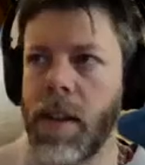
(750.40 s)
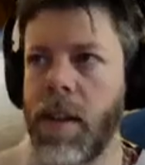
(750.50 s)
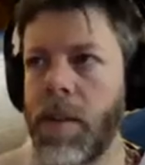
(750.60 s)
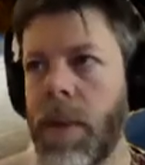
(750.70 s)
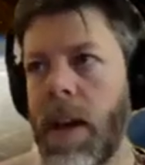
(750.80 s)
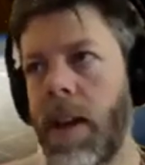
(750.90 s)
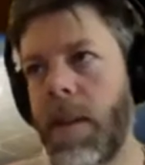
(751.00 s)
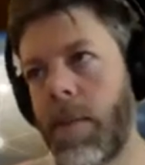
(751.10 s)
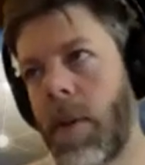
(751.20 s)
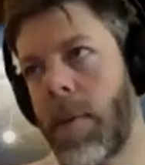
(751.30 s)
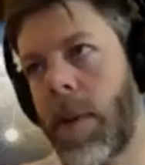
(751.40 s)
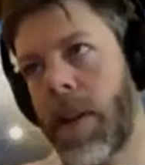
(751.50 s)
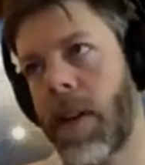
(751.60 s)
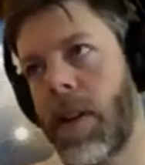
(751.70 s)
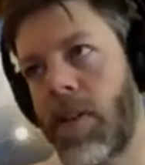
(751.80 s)
one of my
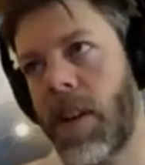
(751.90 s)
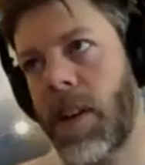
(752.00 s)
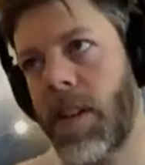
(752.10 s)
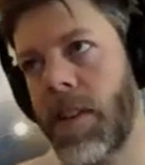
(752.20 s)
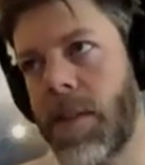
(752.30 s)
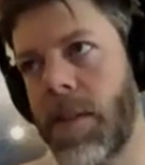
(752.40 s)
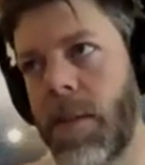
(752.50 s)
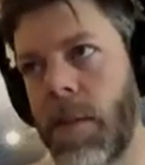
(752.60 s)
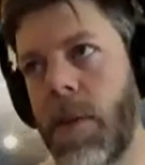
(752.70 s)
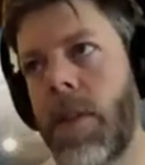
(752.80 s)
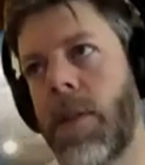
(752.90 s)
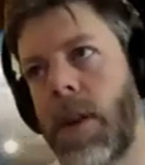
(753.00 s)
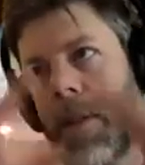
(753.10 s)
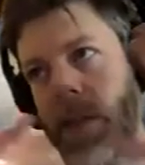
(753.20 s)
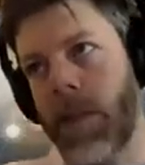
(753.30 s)
bigger agendas
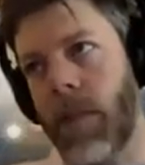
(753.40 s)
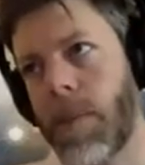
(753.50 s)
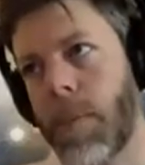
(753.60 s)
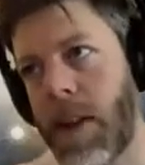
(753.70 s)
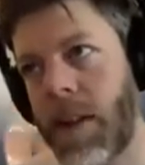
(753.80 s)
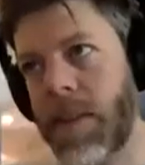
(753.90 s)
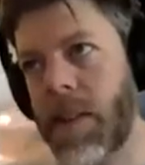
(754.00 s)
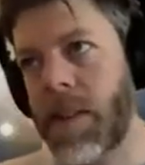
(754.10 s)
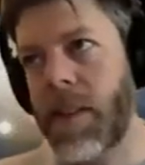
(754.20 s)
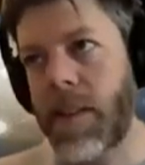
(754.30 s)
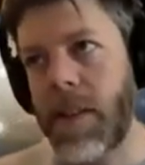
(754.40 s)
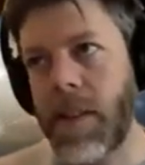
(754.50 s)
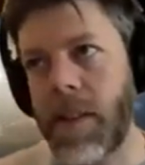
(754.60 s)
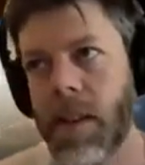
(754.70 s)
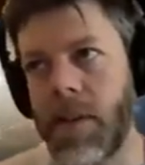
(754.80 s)
throughout this whole process as it
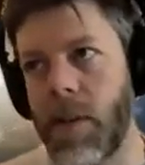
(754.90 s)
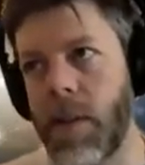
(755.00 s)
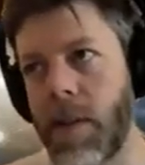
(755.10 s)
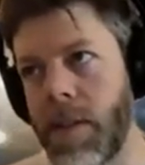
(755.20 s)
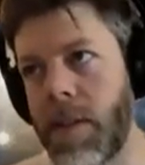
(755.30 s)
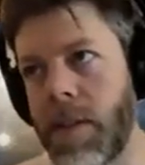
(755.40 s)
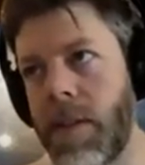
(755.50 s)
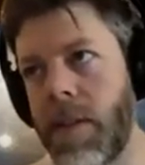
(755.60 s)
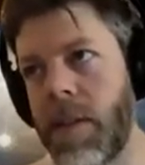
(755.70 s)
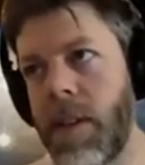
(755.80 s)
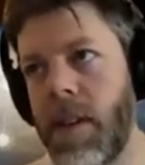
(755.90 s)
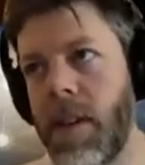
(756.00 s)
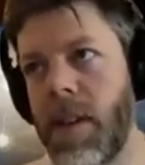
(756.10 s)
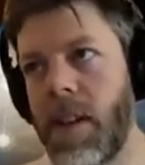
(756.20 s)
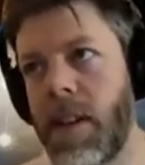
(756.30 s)
unfolds is to
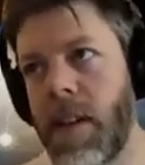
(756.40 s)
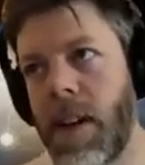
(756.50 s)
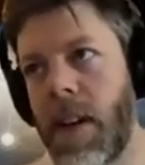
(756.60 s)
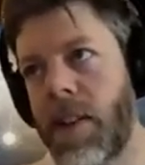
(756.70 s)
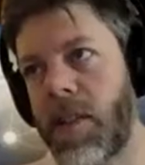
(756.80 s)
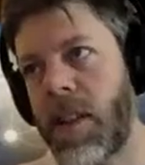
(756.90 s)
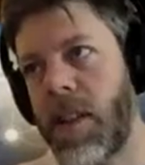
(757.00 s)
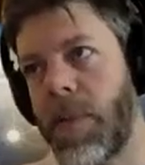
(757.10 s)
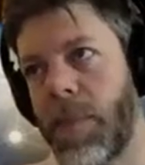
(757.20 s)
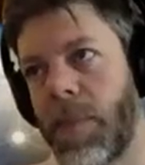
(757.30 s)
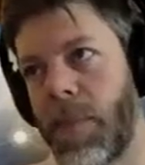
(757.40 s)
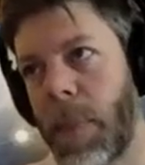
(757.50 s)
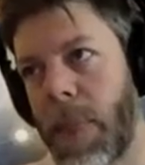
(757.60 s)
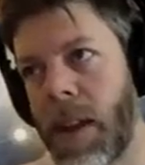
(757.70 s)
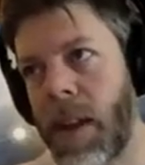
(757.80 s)
actually
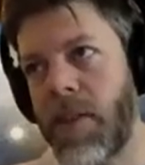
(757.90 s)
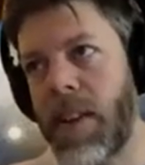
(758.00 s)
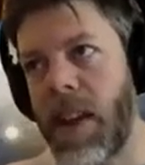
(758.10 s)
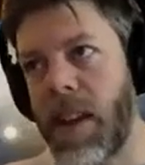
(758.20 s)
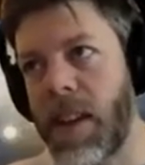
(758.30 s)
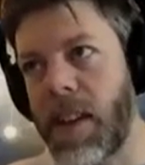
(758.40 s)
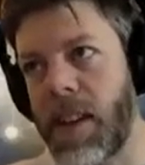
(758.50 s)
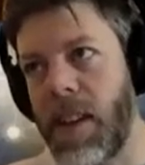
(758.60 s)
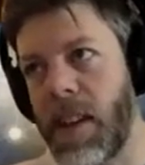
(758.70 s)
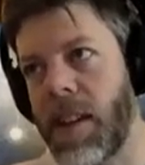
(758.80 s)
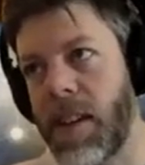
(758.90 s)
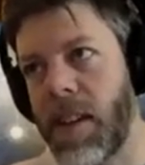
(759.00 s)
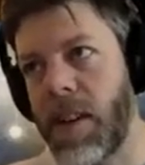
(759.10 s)
kind of take Eden